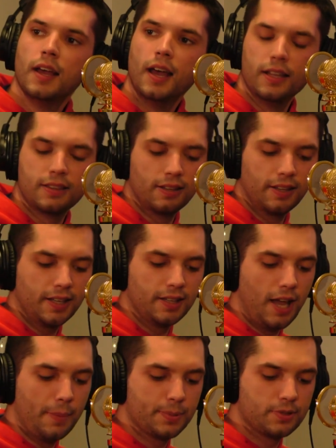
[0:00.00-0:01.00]
Hit the link in
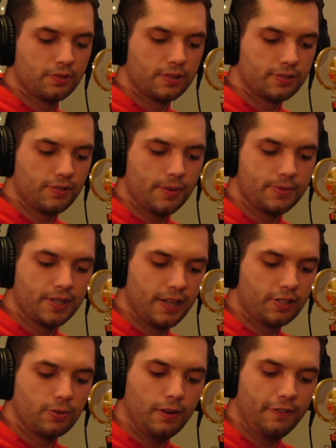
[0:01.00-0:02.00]
the episode description
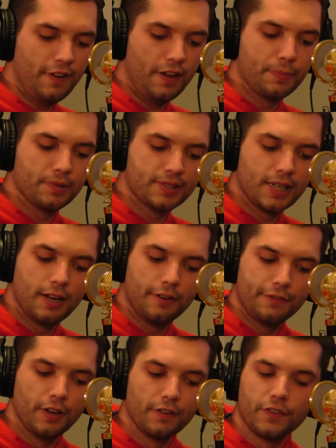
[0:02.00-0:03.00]
and get 25%
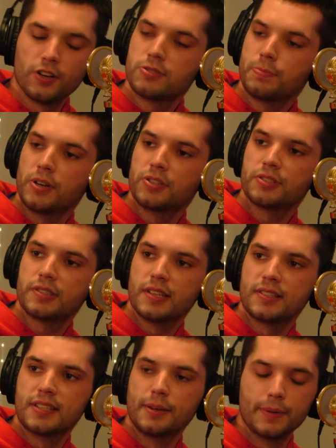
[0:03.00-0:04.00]
off your first purchase at
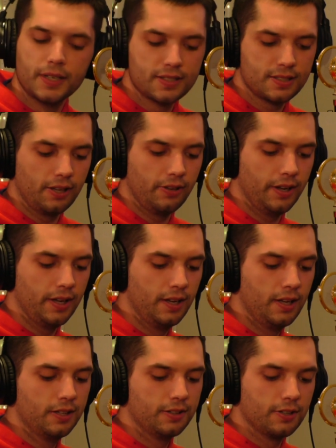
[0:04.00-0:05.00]
CBDistillery.
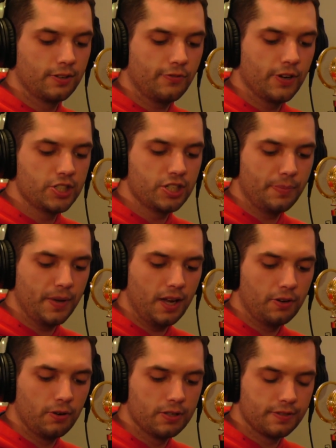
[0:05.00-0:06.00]
There's free shipping
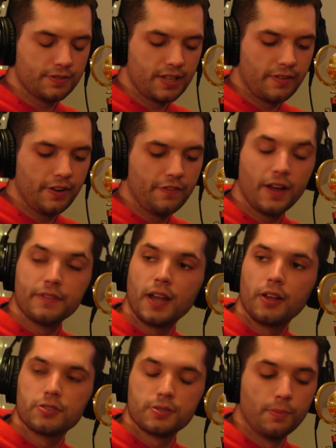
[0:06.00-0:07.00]
on orders of
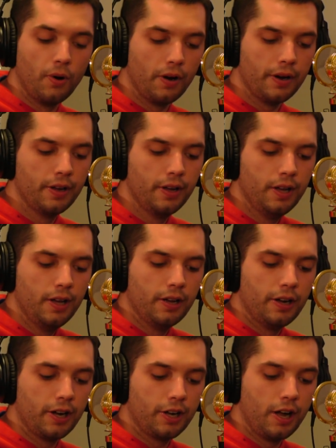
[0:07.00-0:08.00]
$75 or more.
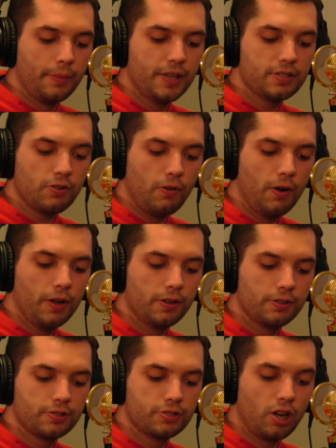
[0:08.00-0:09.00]
There are gummies,
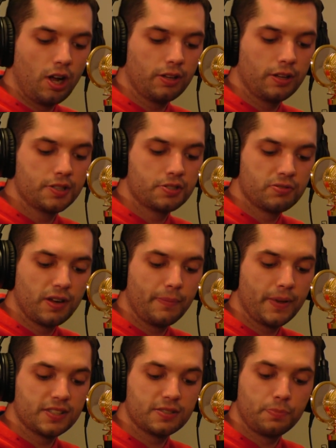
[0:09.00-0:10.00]
oils, chocolates, drink
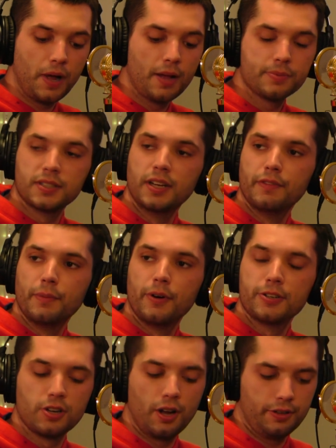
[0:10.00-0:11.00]
mixes, bombs, and even more
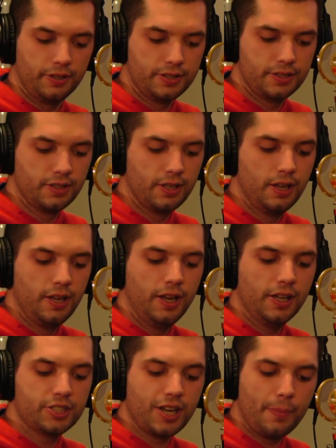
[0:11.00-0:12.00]
chocolates. You
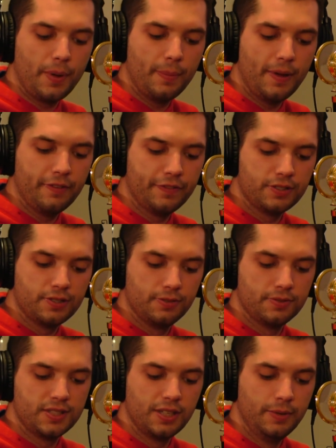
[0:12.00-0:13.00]
can shop by benefit too.
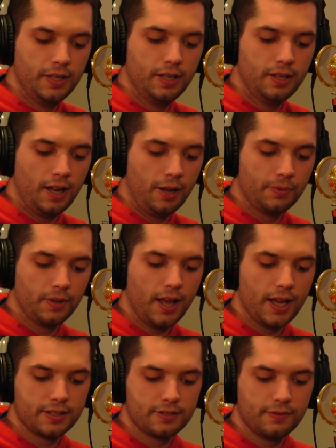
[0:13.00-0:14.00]
CBD to help
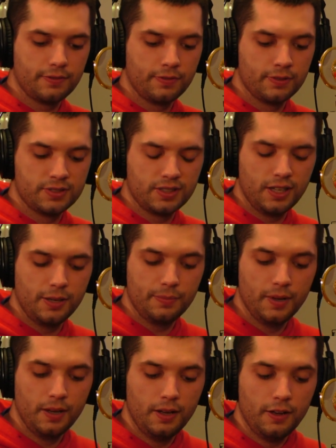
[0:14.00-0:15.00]
relax, for sleep,
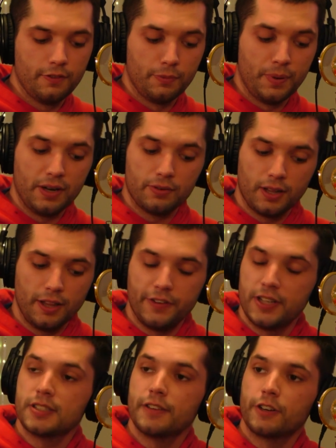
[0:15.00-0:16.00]
for pain relief,
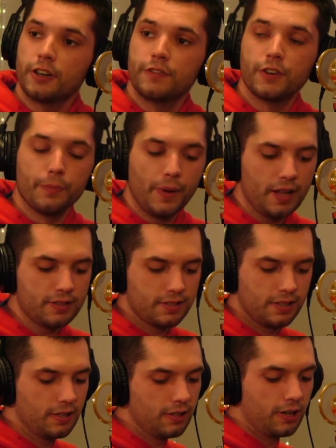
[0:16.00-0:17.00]
and it's even good for your pets.
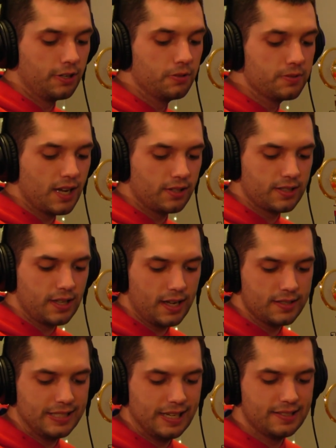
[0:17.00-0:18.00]
There are new Delta
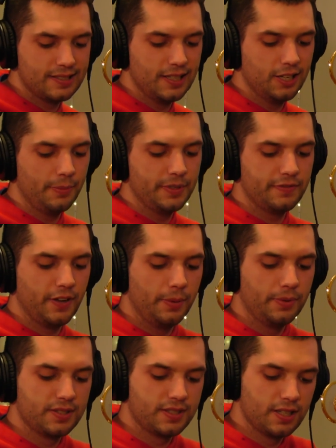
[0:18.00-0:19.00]
9 THC gummies
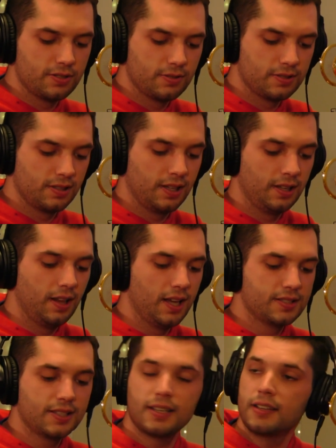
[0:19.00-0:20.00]
available in states where it's
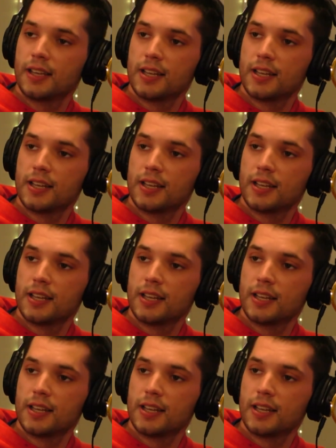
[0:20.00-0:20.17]
legalized. Get